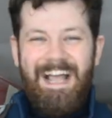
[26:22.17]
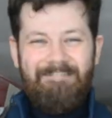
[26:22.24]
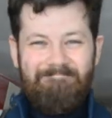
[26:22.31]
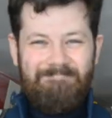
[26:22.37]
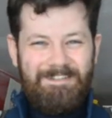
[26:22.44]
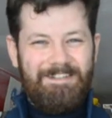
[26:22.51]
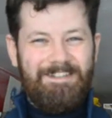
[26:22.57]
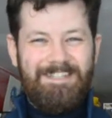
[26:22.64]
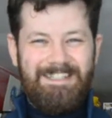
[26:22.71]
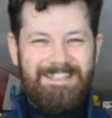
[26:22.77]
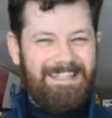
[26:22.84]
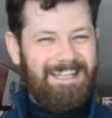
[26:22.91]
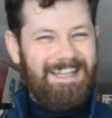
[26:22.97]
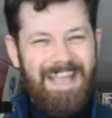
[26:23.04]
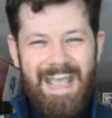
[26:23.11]
I'm just,
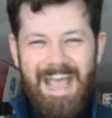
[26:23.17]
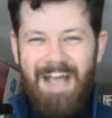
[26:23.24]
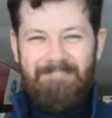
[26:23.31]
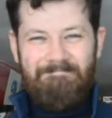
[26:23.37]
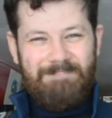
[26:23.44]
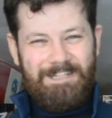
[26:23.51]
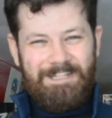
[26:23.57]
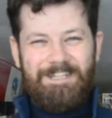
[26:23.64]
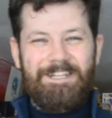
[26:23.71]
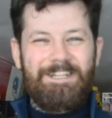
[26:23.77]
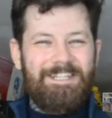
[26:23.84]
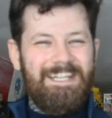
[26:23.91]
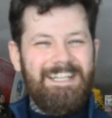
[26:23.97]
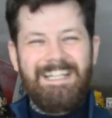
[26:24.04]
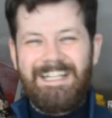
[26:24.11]
I'm
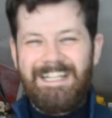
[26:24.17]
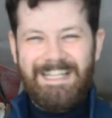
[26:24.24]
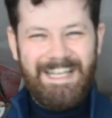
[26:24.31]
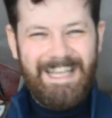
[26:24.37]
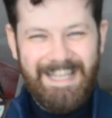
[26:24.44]
such a little